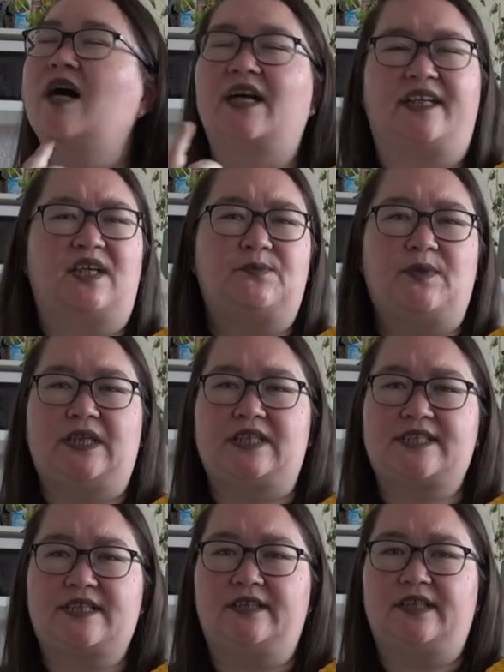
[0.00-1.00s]
I don't mean
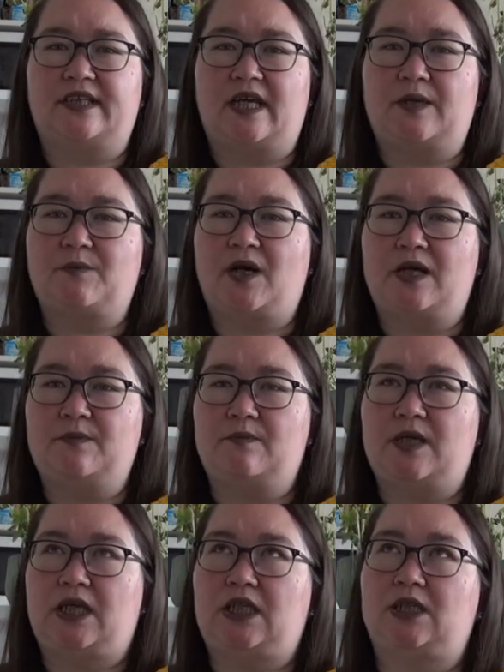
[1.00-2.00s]
designer name. I
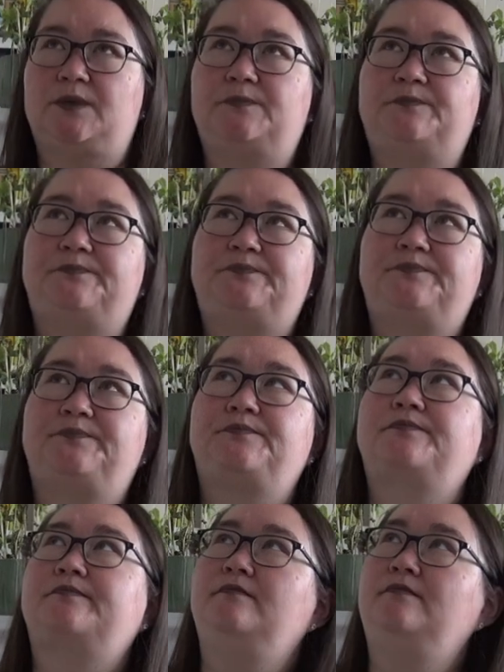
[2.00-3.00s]
mean,
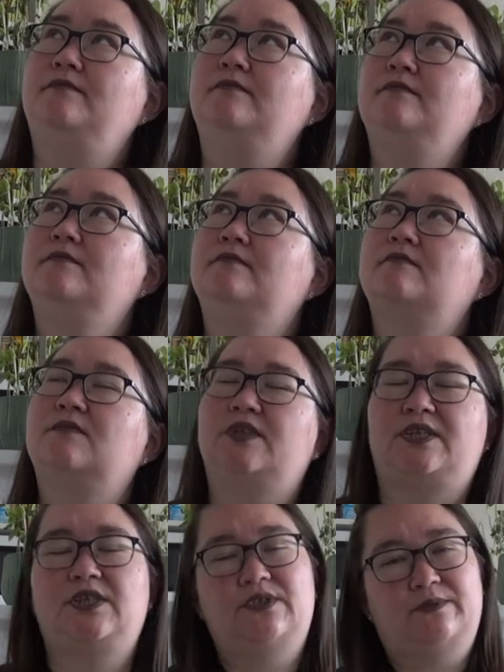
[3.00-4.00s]

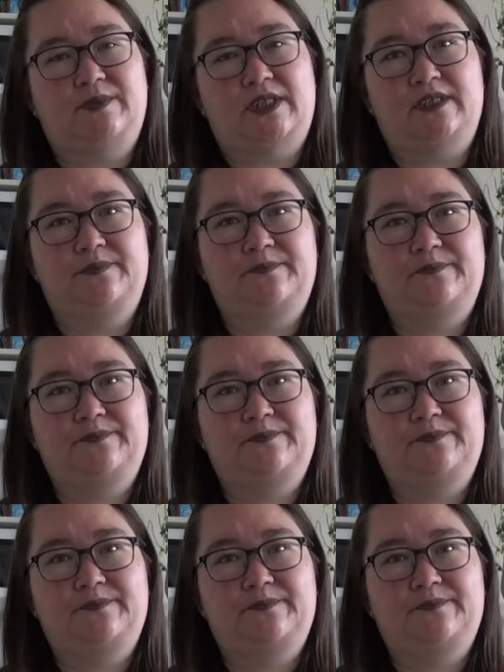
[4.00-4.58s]
what do I mean?